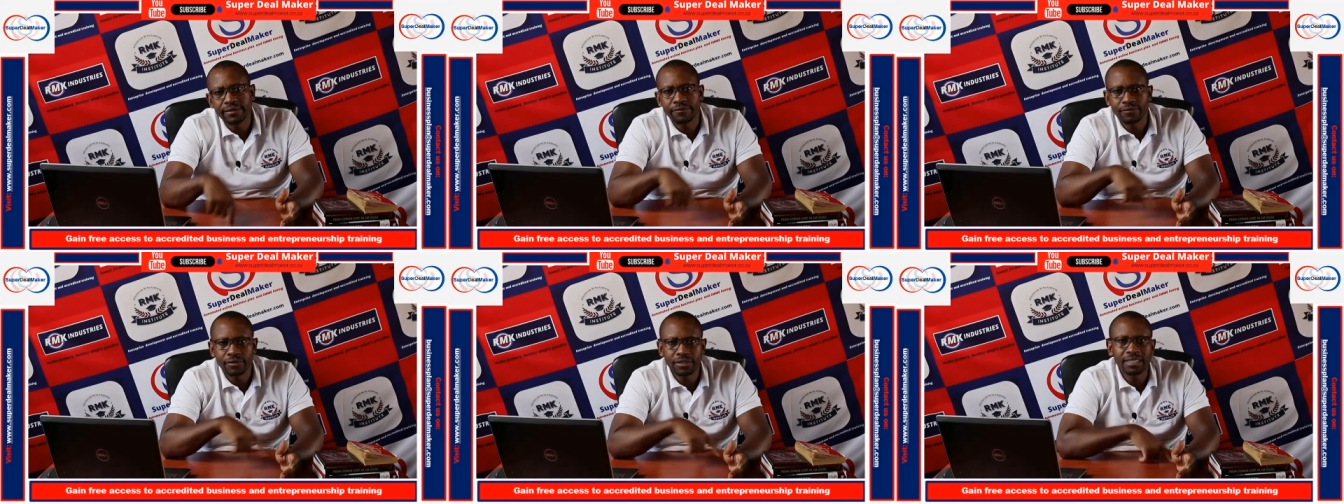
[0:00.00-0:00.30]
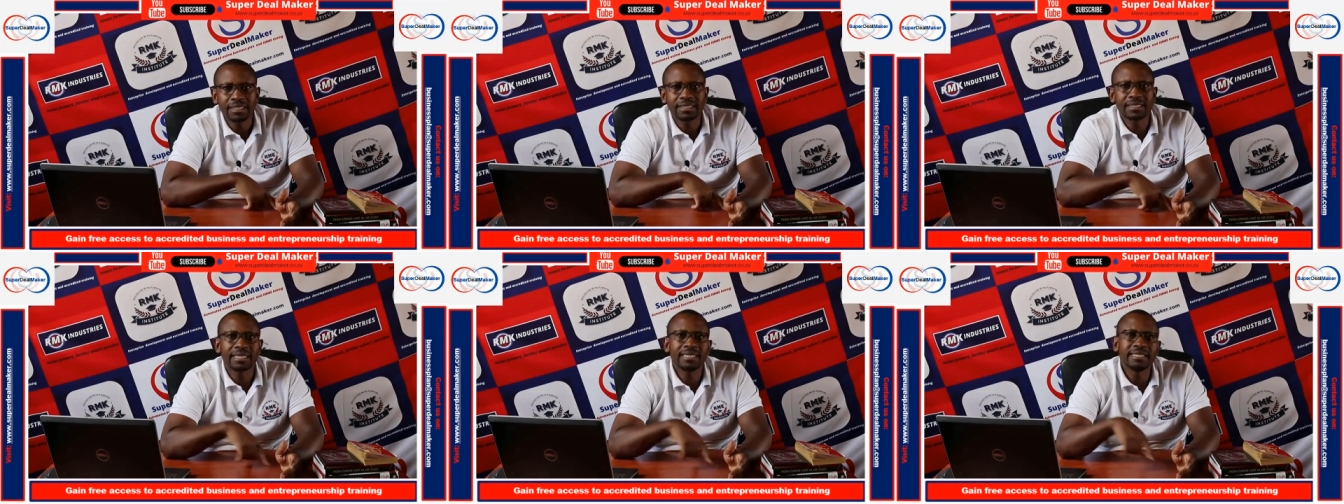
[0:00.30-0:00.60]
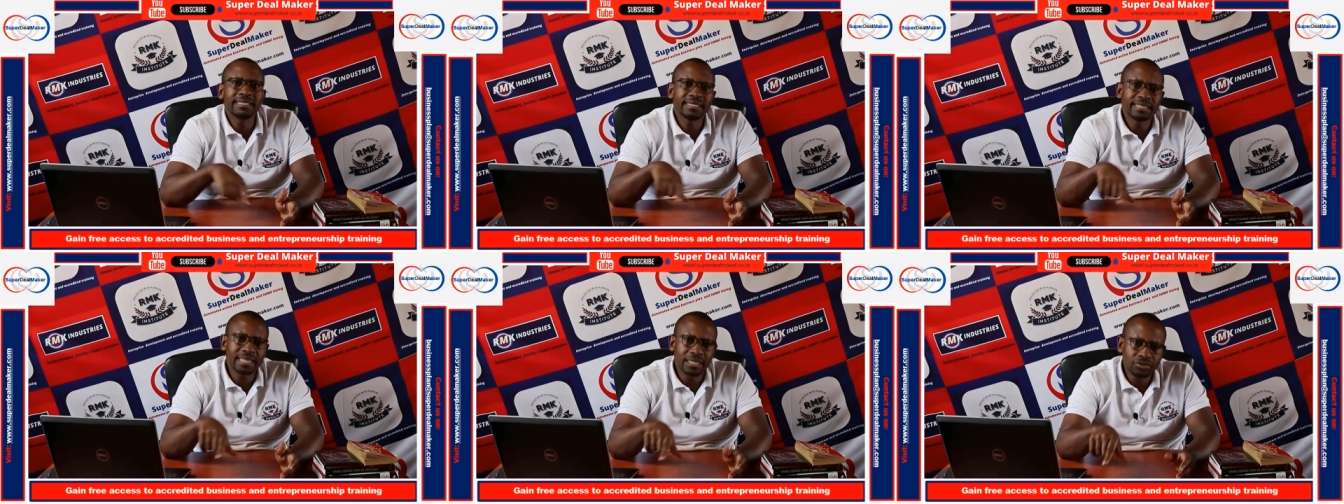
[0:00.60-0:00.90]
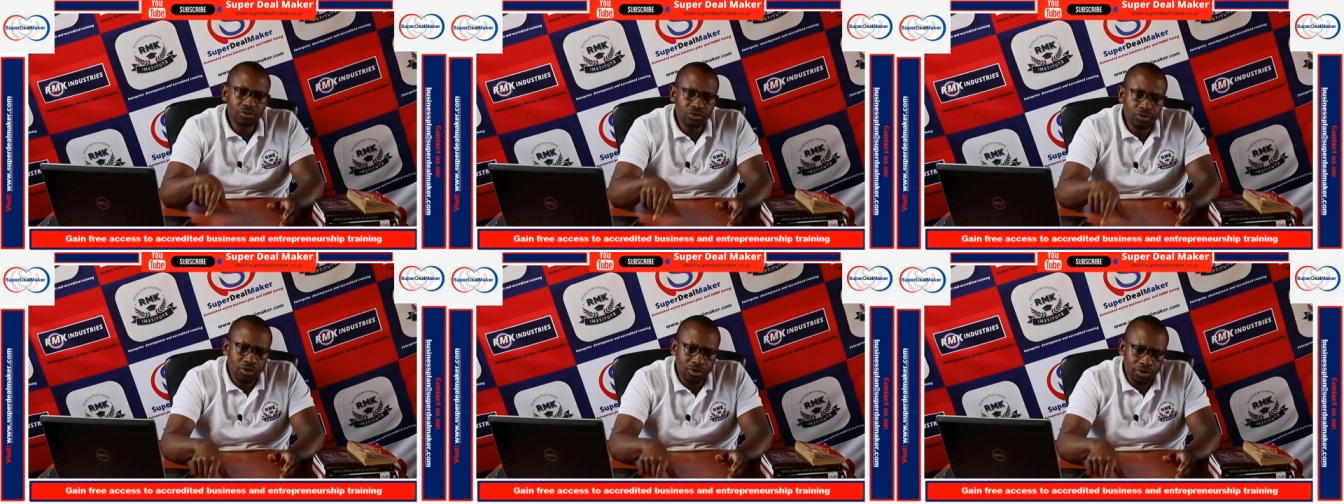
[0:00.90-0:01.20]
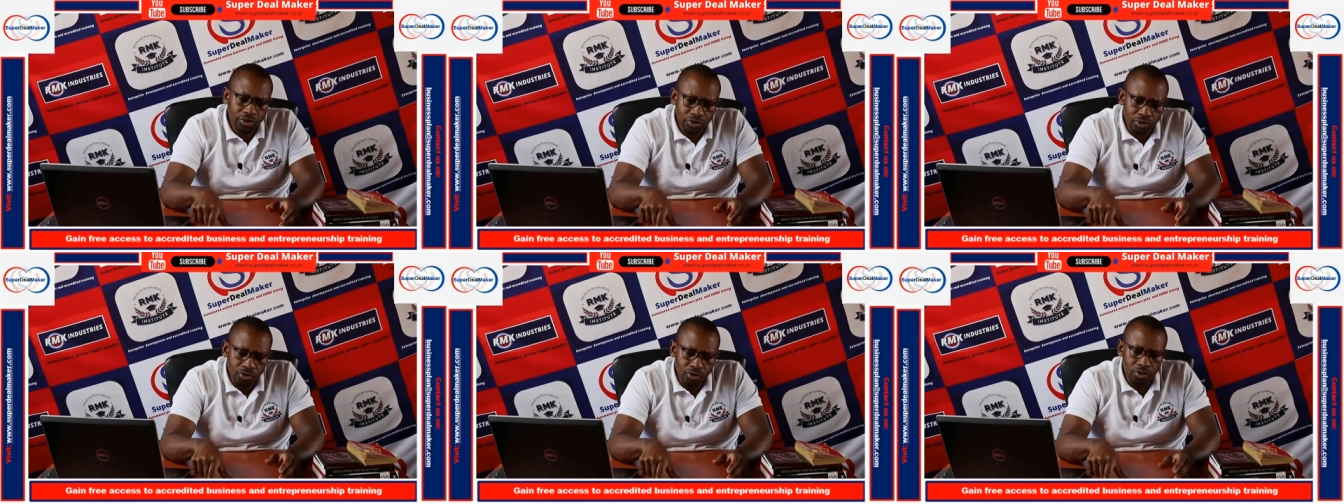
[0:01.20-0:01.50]
for the trainings that you, co
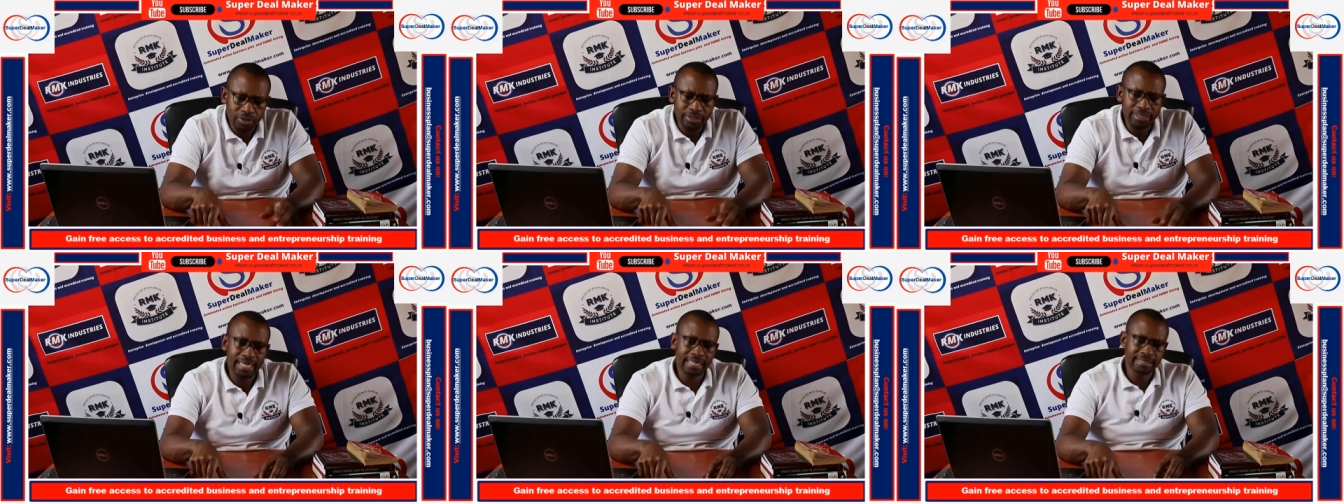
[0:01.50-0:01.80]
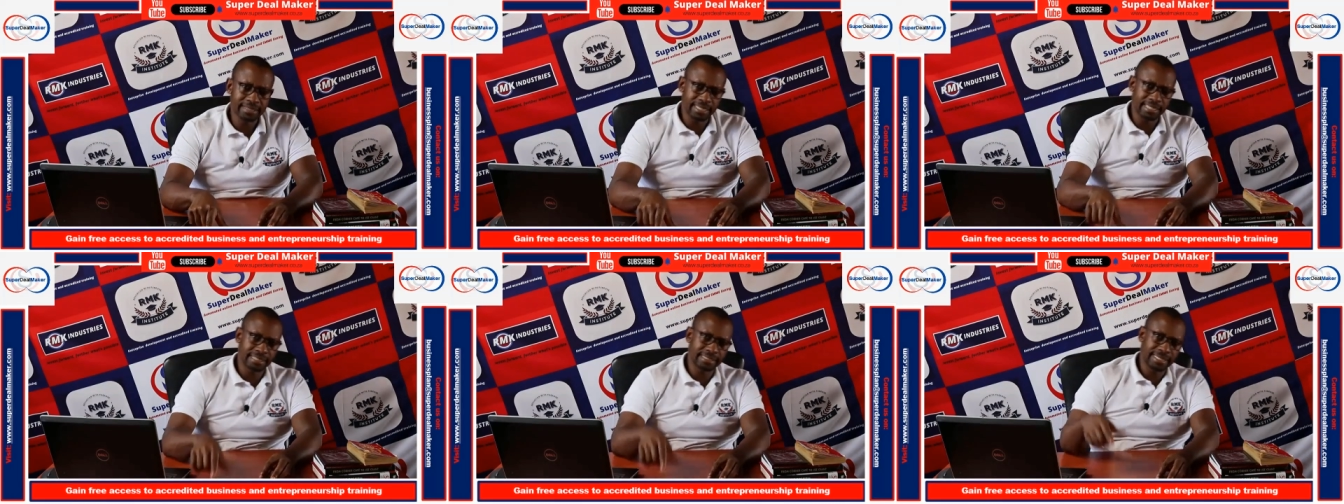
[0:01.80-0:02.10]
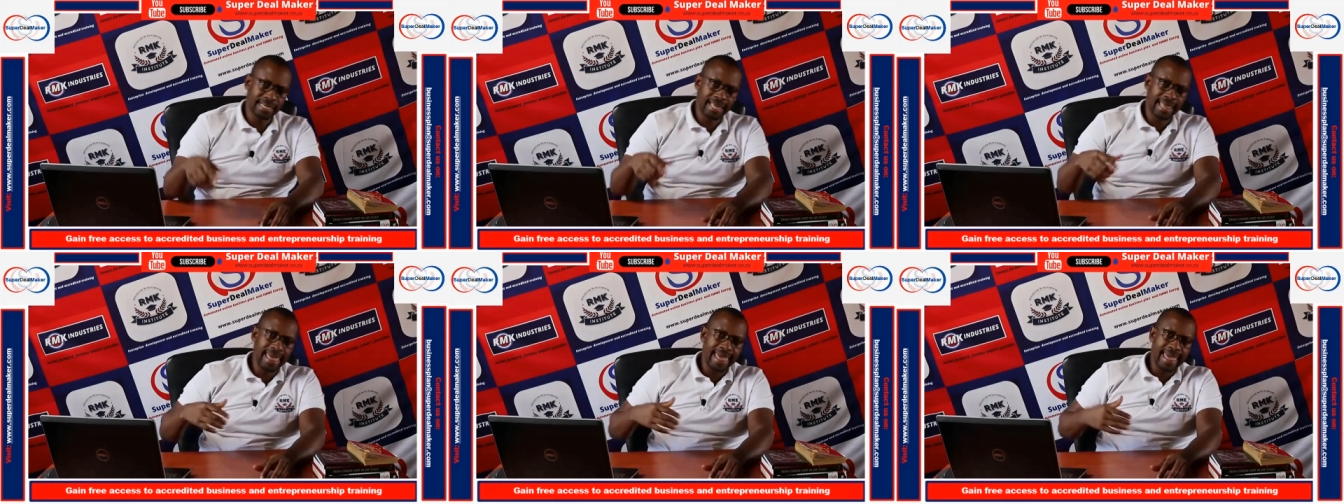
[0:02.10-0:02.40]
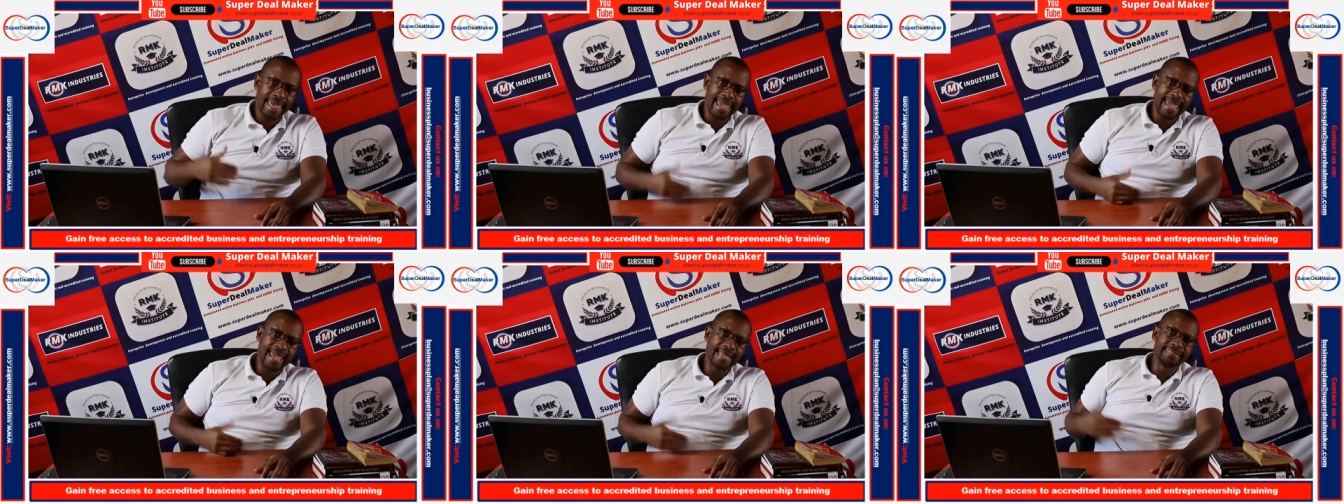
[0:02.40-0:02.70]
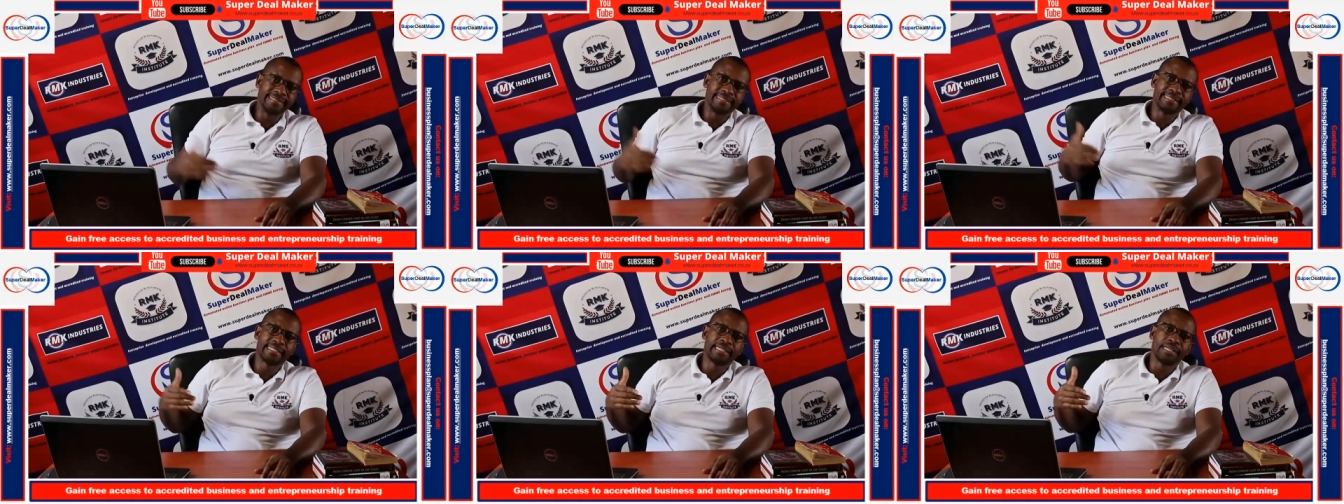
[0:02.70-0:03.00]
you conducted
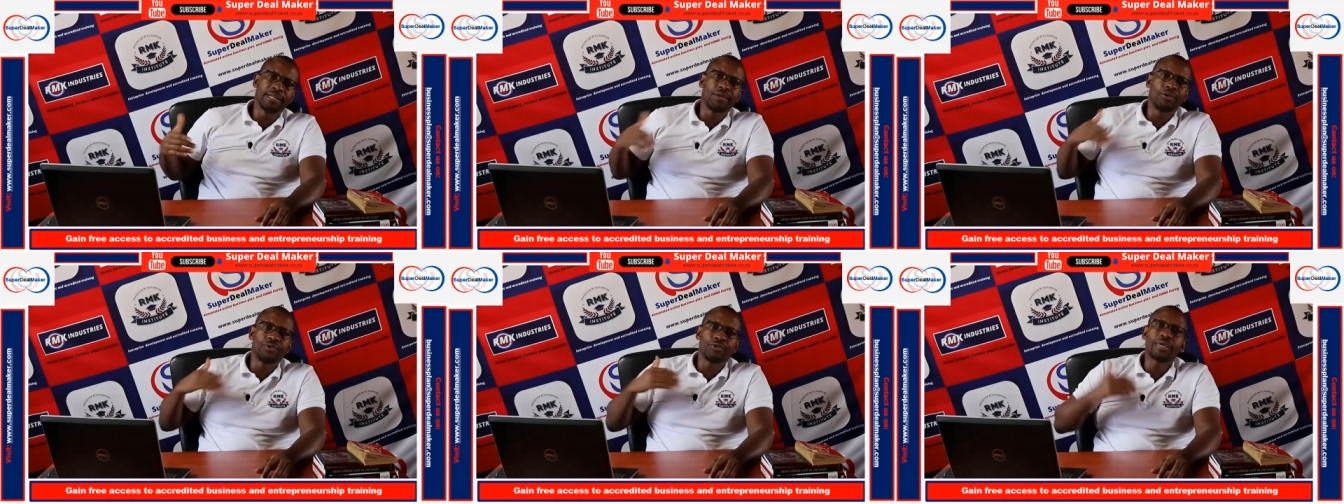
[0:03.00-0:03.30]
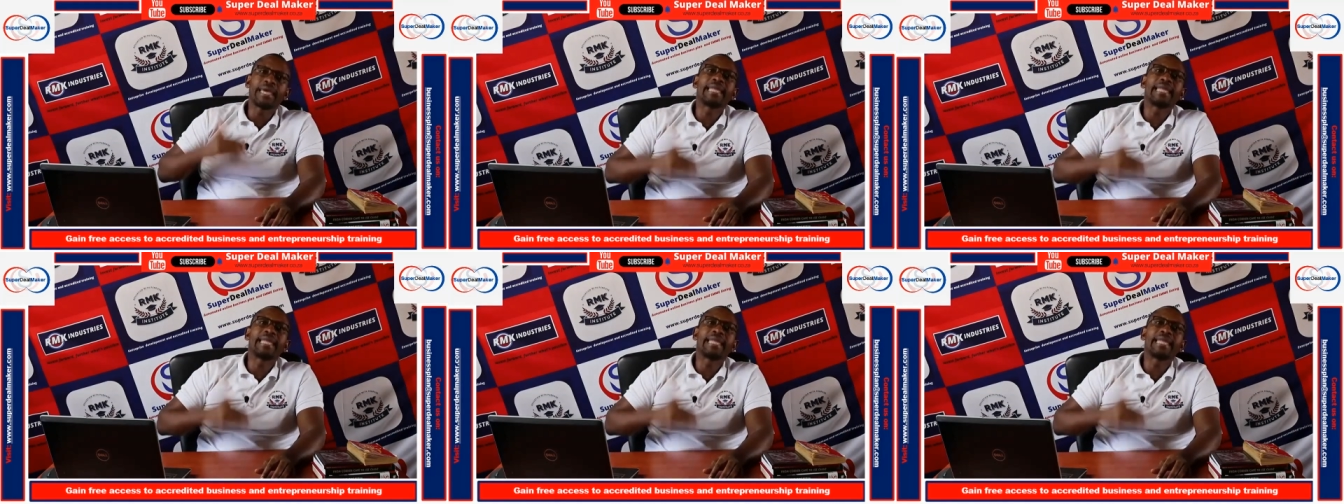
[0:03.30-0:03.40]
and you